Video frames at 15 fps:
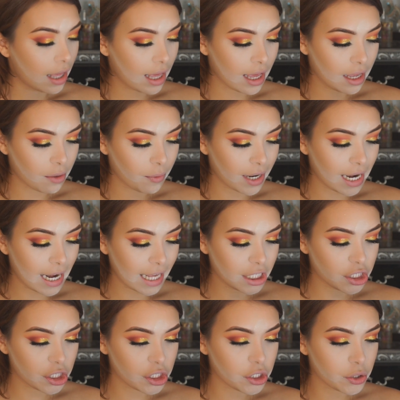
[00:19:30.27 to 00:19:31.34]
And what I
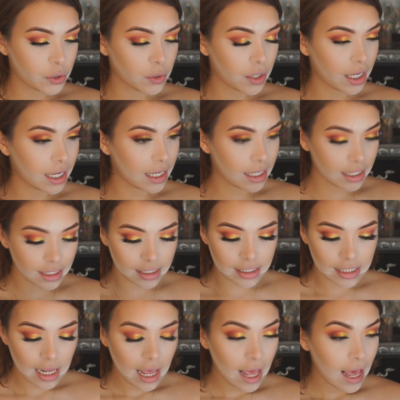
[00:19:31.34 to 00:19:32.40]
like to do
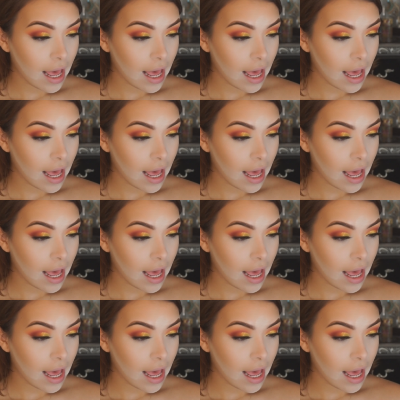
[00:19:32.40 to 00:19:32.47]
is